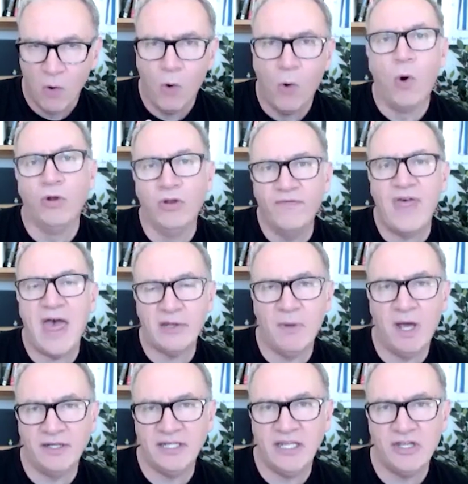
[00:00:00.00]
All of that
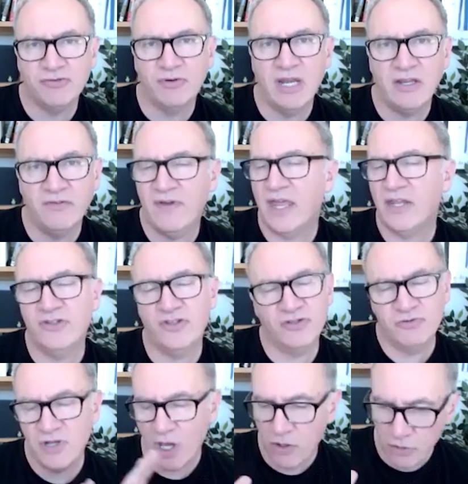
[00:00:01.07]
money is ring
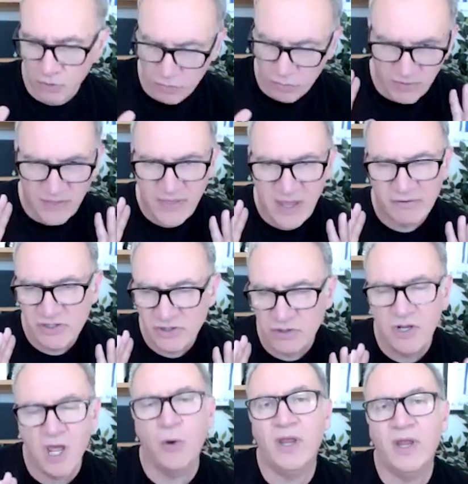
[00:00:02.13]
fenced, so that there is
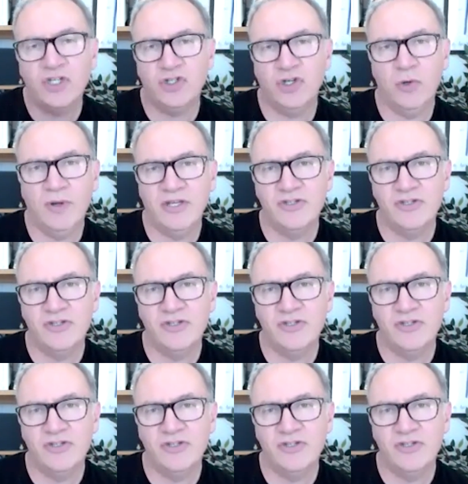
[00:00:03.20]
no issue in